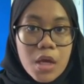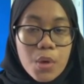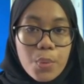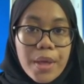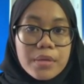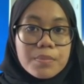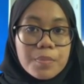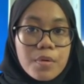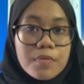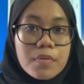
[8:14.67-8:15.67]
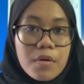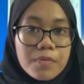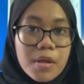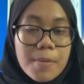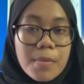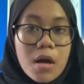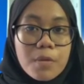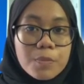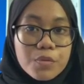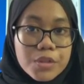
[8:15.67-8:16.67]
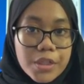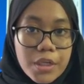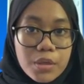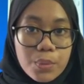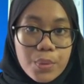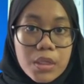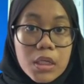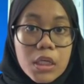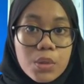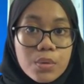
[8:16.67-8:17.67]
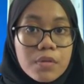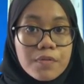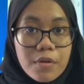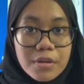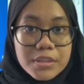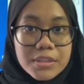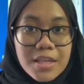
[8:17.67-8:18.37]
when both of them are pushing with equal force.